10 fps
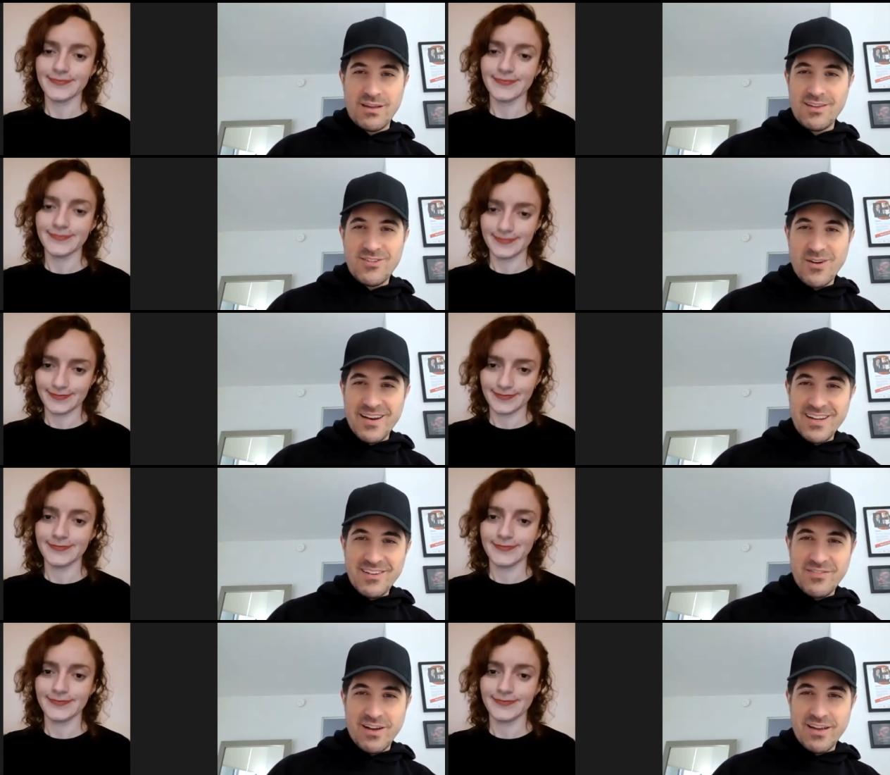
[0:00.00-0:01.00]
Speaker 1: is there any
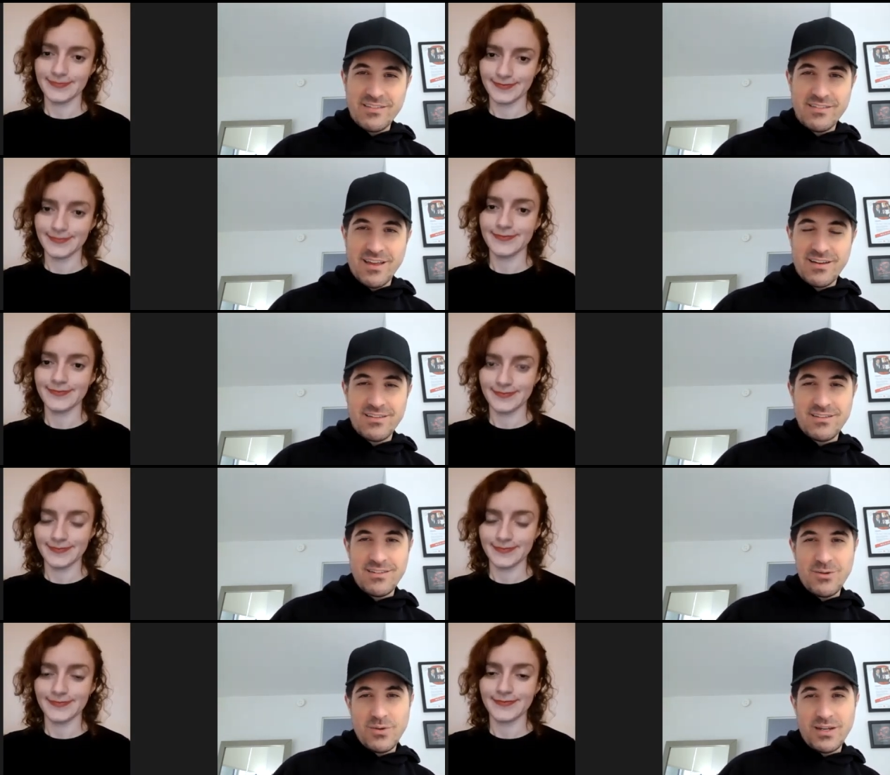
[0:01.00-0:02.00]
advice that
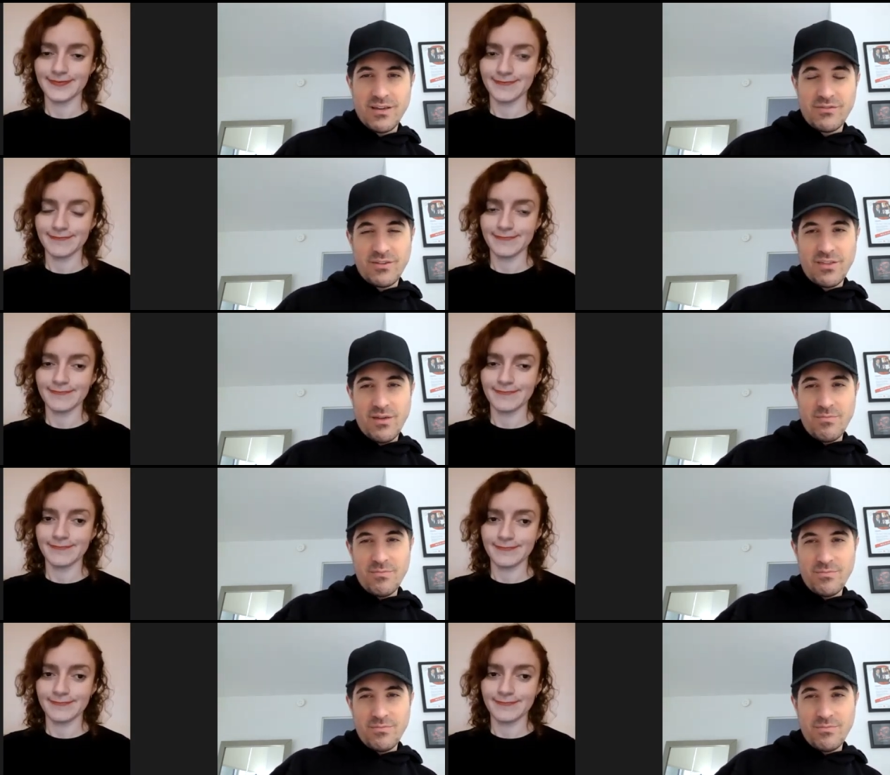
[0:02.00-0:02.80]
you would give to them